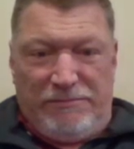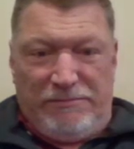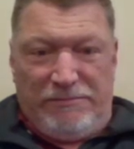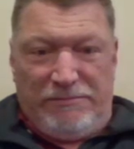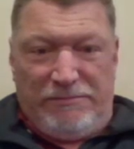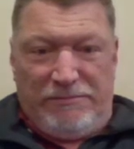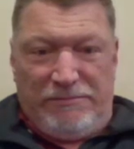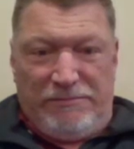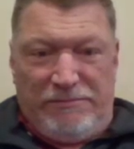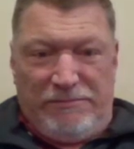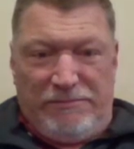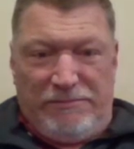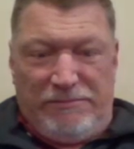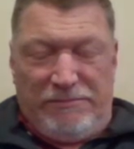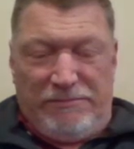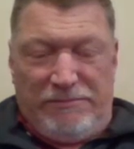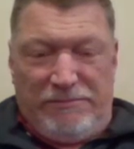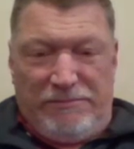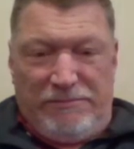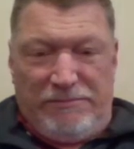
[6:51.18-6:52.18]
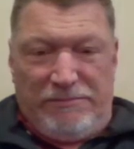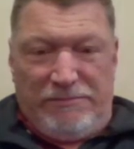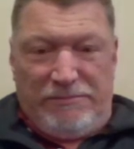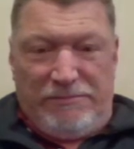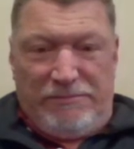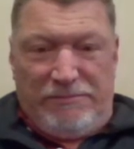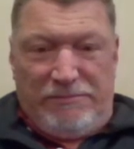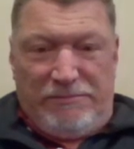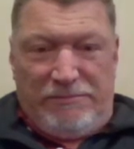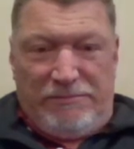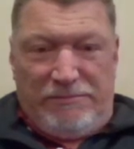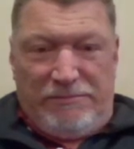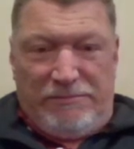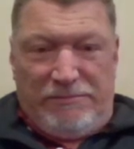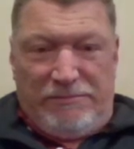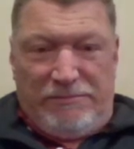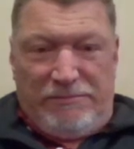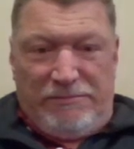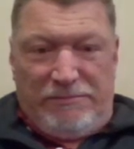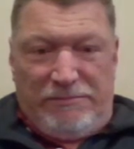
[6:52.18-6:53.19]

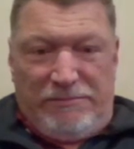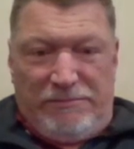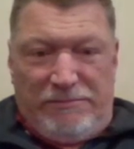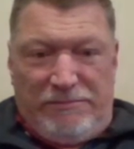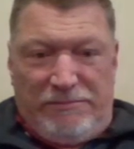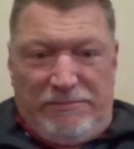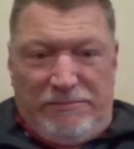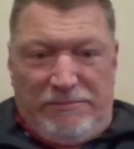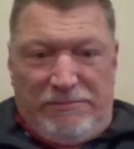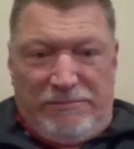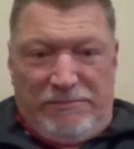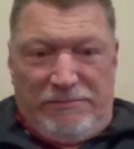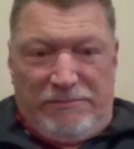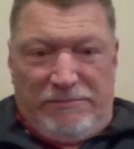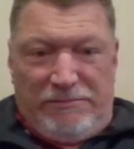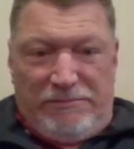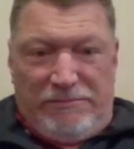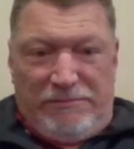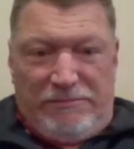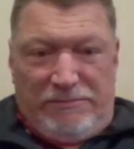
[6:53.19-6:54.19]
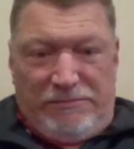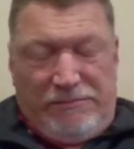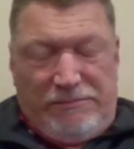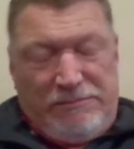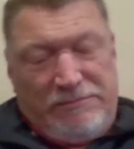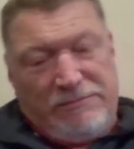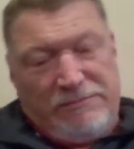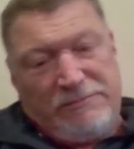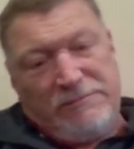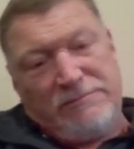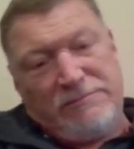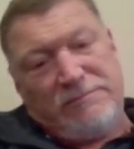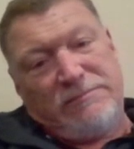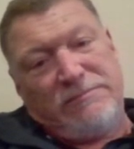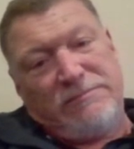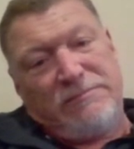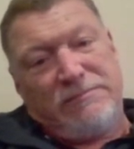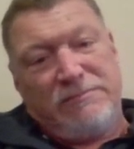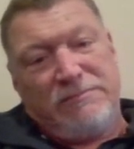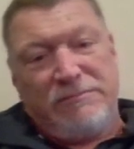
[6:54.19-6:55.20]

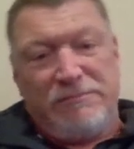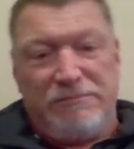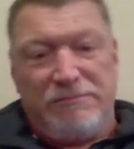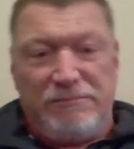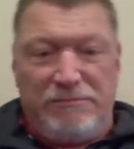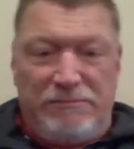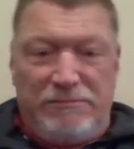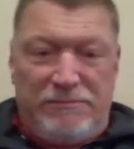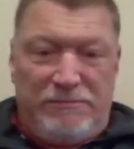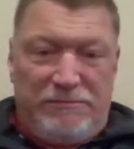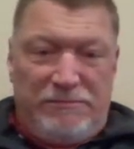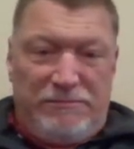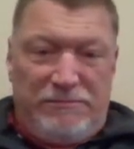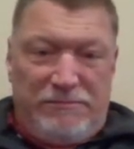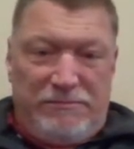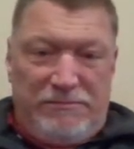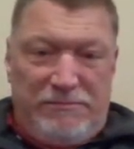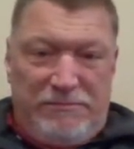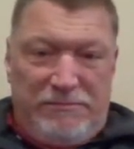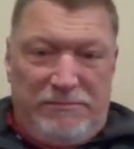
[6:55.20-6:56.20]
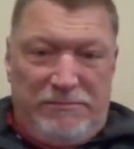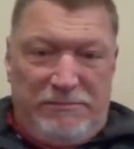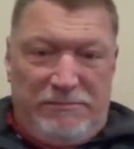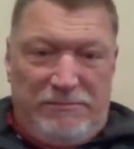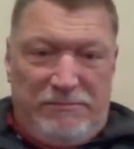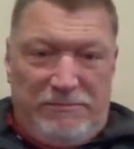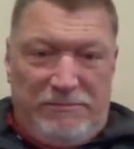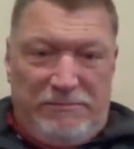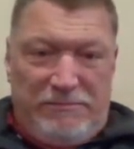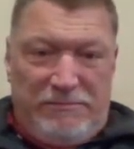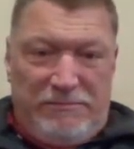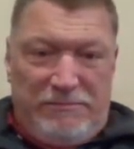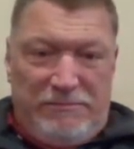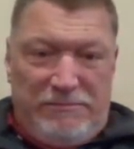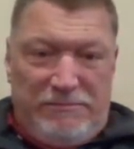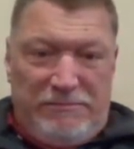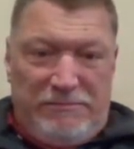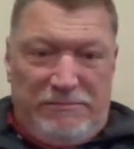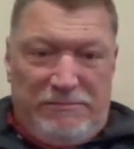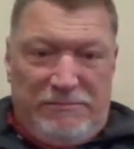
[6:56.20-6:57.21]

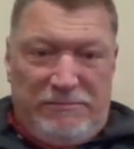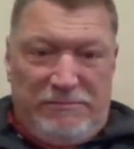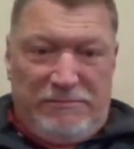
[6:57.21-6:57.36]
No words are spoken by the person on screen.